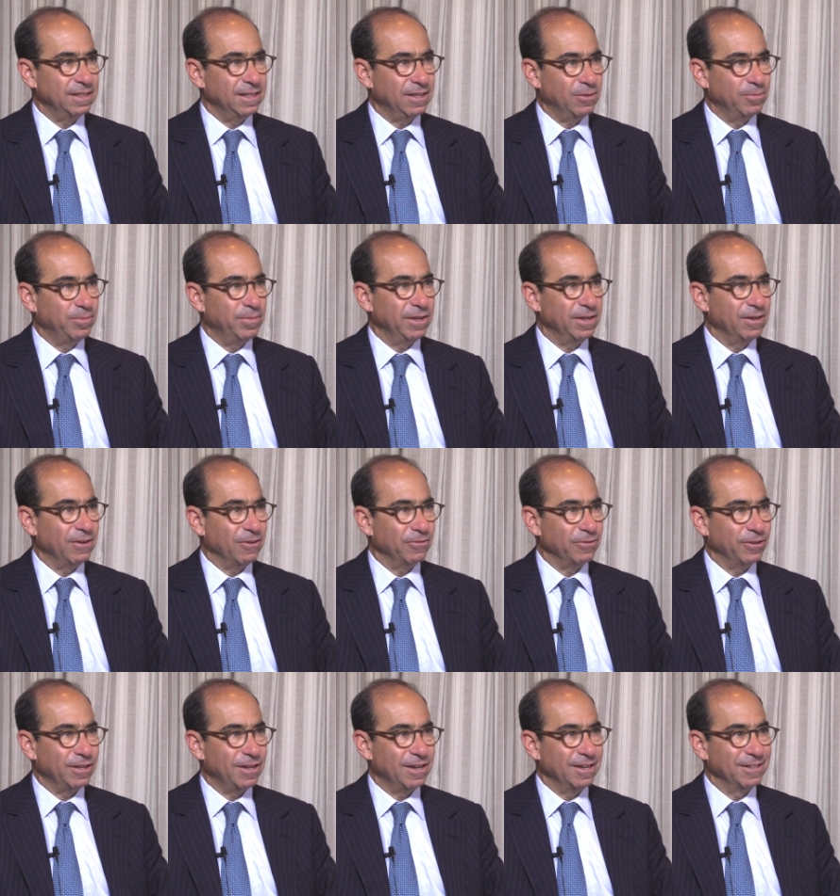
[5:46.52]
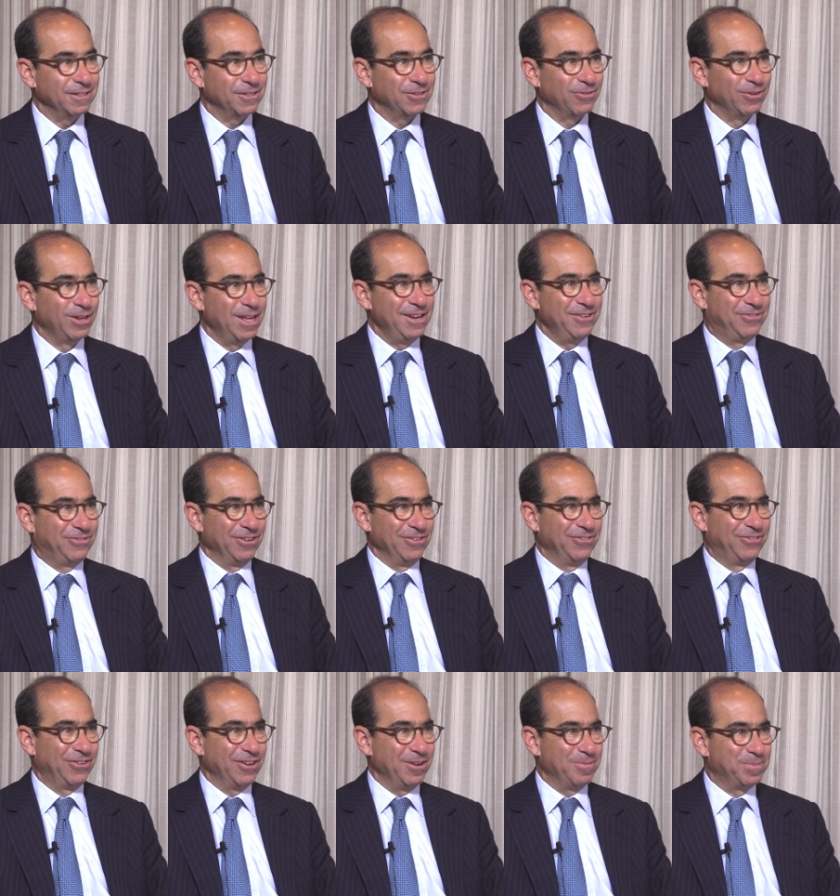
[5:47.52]
helping our alliance
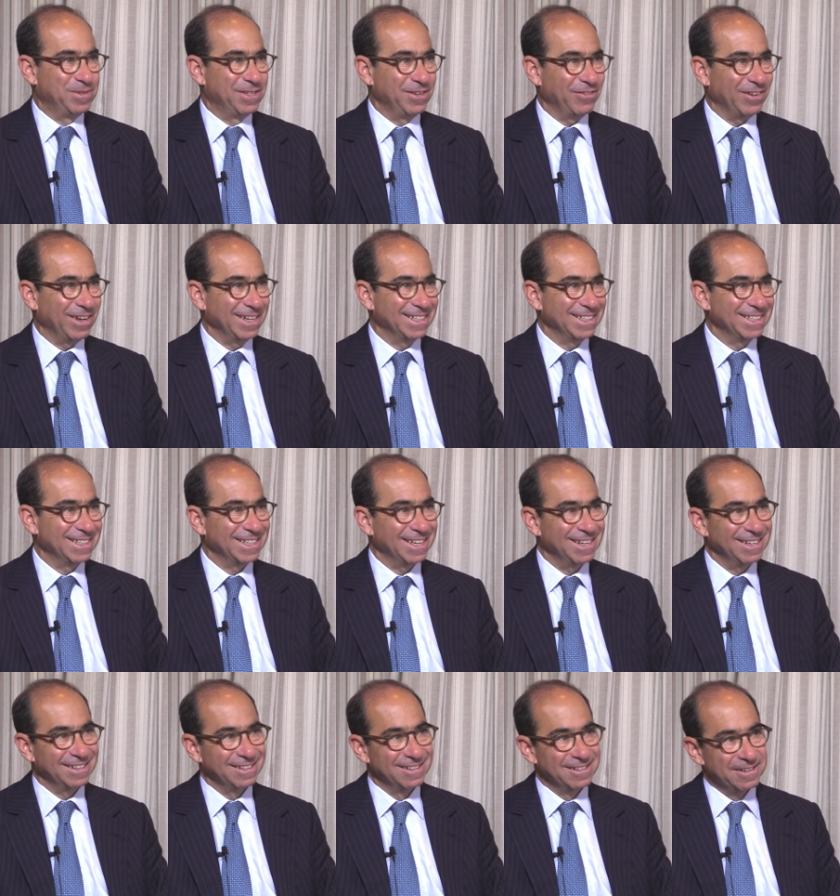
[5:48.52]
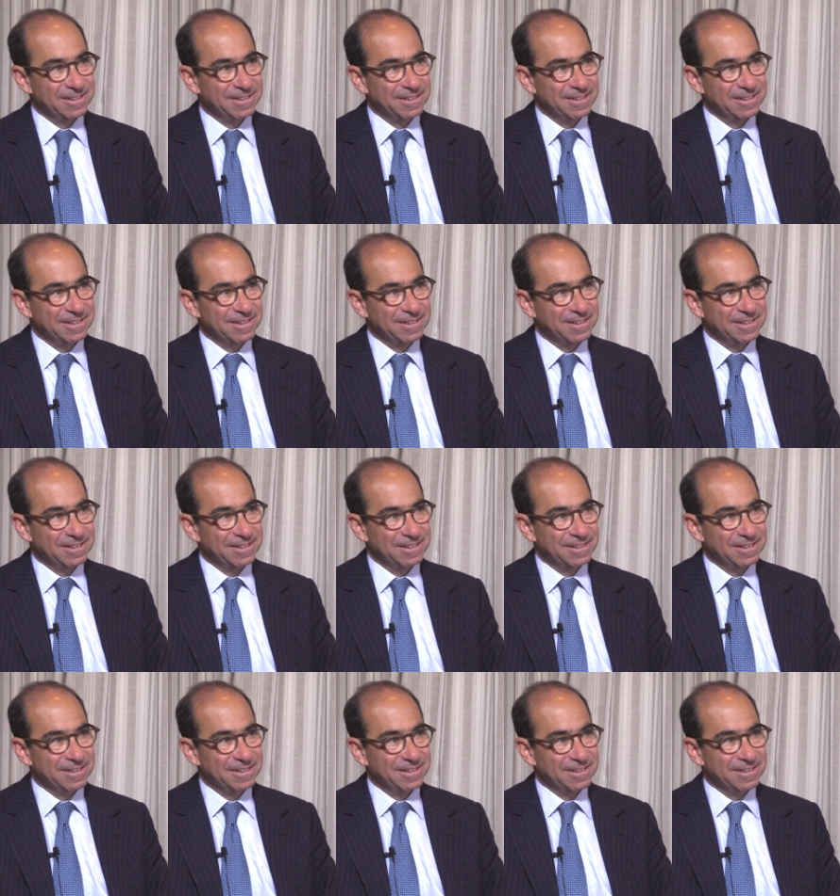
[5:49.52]
relationships, if I can say.